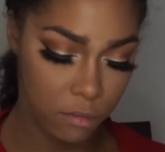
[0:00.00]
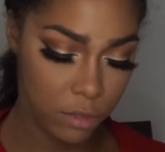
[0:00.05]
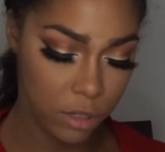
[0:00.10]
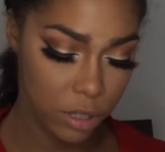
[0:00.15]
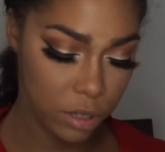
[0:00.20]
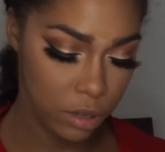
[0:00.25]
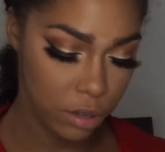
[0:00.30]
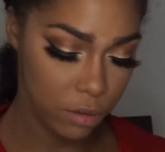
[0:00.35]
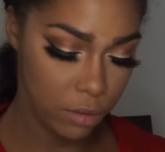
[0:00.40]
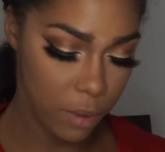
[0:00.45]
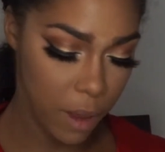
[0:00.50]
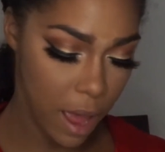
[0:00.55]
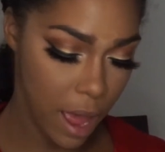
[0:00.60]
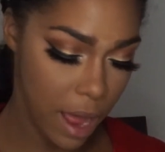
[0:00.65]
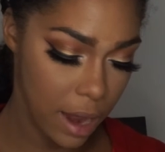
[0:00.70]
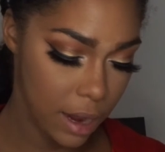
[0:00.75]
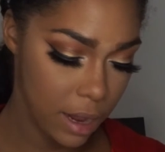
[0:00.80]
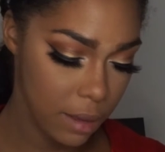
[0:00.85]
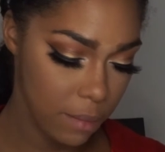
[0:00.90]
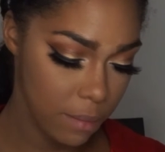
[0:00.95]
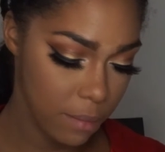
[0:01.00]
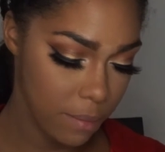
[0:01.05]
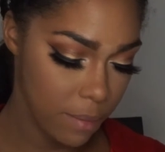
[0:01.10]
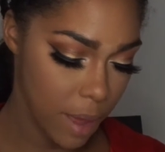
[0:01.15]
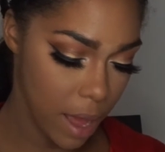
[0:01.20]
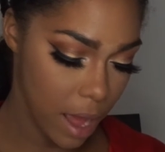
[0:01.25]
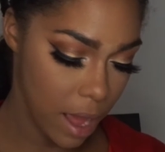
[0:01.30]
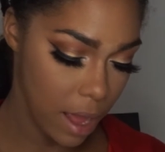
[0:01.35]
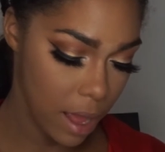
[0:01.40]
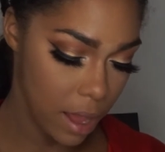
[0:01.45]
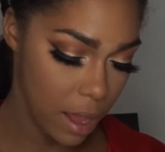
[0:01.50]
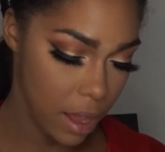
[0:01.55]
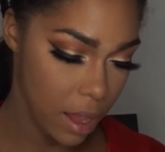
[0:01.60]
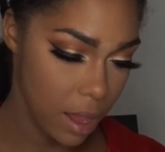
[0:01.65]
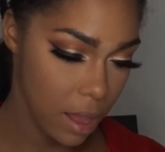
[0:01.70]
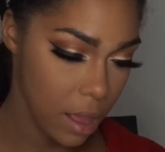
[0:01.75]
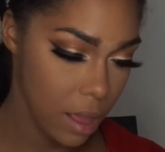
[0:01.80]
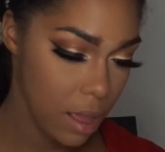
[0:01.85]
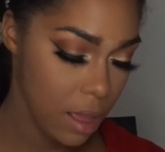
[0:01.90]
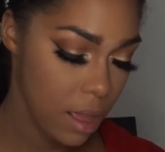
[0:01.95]
2 palette
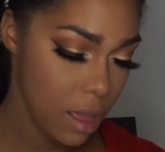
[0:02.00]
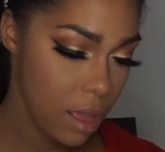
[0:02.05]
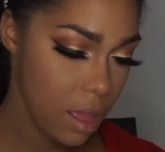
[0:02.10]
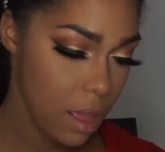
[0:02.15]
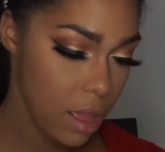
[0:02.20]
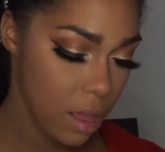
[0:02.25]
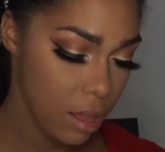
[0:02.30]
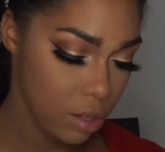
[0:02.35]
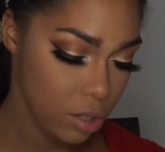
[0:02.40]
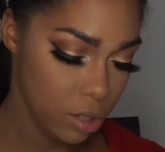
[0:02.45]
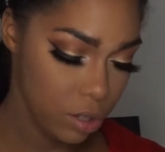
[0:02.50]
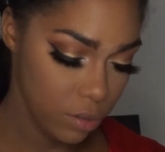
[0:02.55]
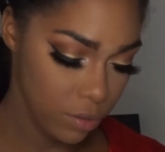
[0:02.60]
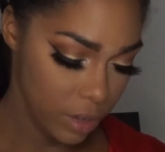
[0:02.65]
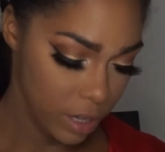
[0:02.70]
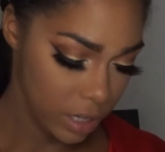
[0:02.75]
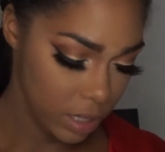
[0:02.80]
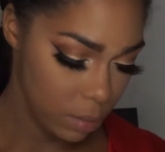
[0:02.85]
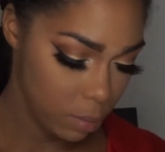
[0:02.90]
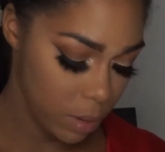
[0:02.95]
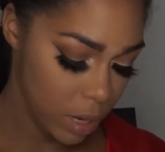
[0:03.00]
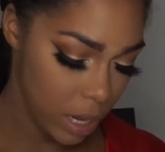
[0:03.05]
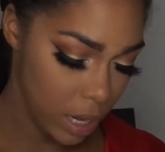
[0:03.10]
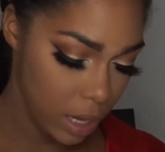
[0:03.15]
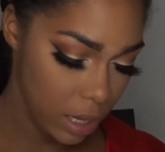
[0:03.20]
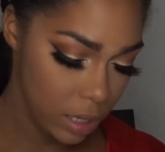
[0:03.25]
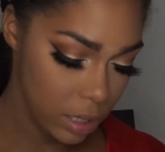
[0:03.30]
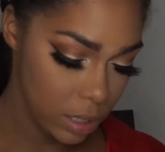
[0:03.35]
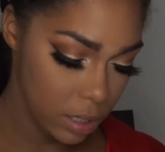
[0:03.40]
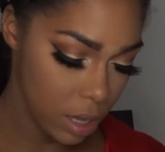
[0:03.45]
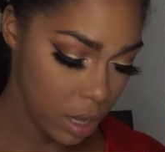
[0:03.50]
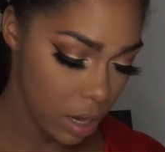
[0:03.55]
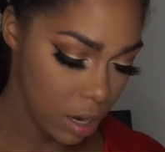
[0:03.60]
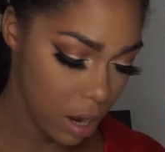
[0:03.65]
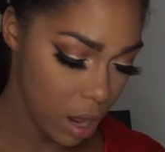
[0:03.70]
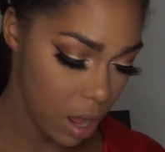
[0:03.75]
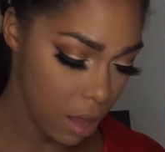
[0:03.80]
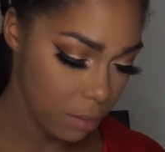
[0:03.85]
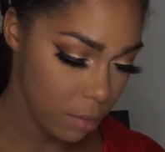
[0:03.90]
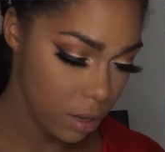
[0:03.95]
by Juvia's Place, and
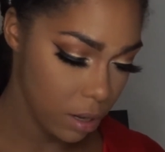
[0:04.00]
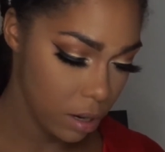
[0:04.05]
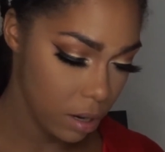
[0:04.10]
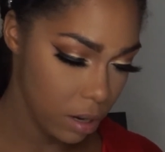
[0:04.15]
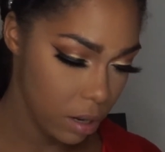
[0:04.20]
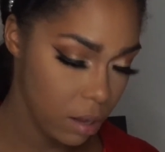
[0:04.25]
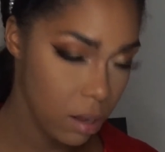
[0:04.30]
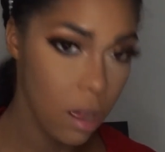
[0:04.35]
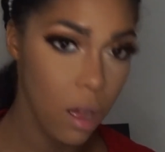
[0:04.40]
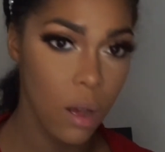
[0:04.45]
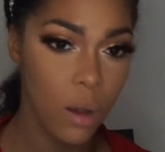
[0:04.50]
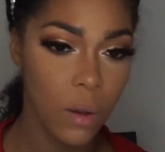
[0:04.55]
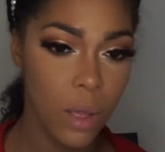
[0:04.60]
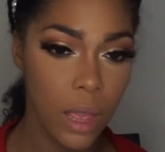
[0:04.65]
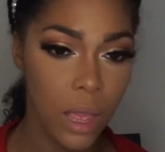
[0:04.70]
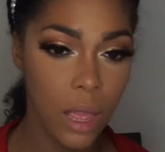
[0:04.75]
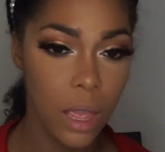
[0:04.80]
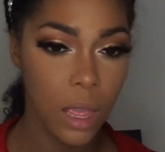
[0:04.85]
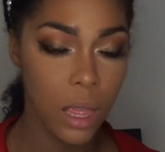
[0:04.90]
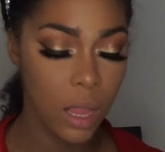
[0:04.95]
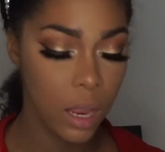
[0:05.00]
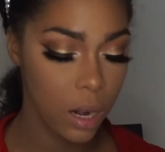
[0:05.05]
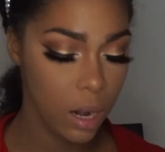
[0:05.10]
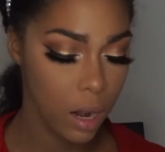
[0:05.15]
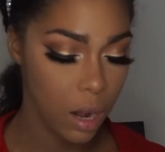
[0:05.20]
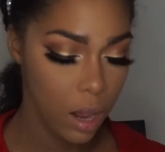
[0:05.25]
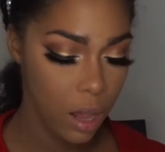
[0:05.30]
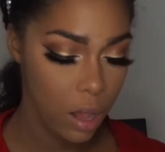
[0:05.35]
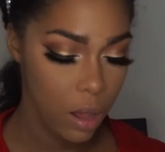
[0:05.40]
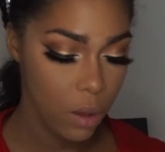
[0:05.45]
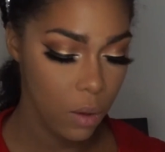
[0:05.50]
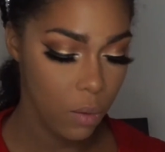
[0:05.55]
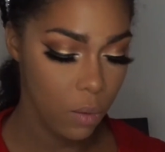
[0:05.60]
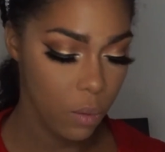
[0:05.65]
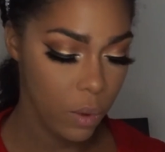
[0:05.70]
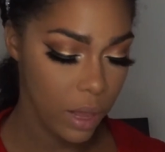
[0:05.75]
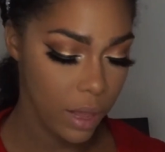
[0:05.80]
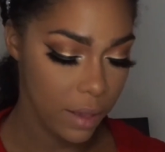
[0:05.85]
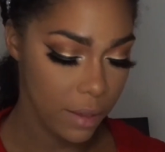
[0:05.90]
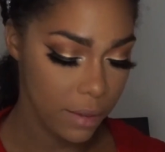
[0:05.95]
I'm gonna go in
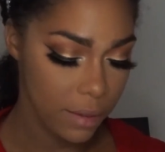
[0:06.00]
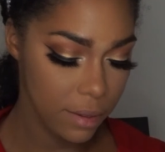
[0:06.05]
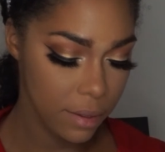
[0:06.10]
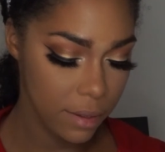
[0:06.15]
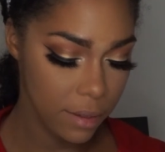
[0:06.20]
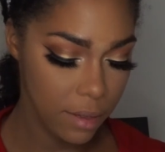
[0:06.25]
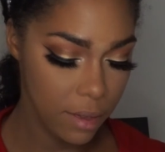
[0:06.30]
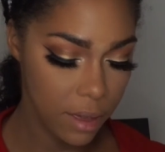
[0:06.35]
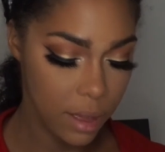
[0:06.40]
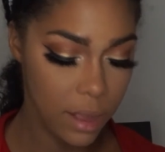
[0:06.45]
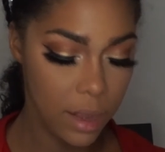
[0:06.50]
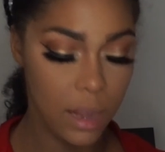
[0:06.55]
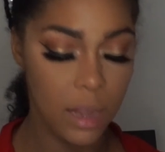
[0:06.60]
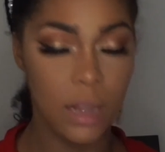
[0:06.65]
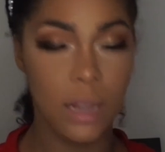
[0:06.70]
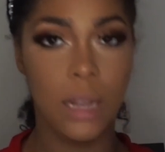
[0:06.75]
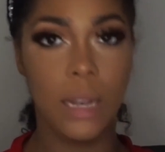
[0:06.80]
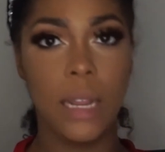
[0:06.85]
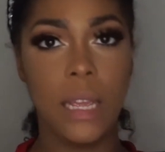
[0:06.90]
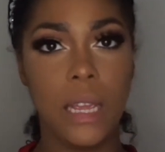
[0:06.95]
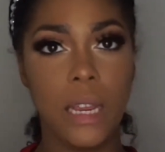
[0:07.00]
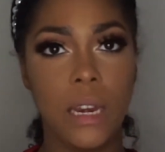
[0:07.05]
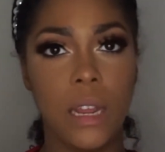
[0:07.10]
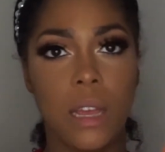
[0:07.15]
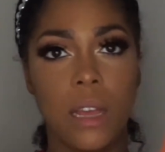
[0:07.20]
with the Lena